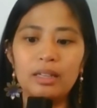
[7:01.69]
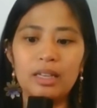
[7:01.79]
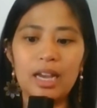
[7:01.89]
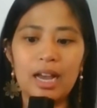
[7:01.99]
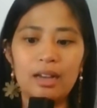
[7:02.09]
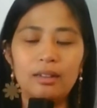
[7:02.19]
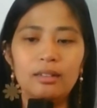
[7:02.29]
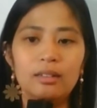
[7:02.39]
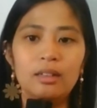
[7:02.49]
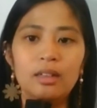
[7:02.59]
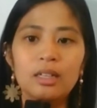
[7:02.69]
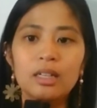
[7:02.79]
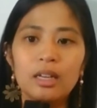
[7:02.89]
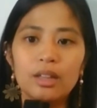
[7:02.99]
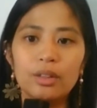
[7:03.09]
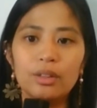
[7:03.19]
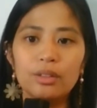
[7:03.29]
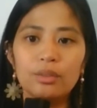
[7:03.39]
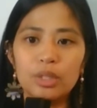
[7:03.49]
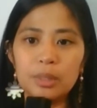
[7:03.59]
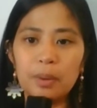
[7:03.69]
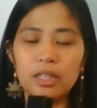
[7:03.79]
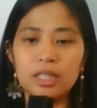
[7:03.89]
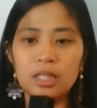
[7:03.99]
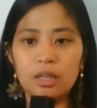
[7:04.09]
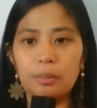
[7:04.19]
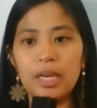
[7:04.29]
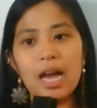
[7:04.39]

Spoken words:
niya? Responses could be,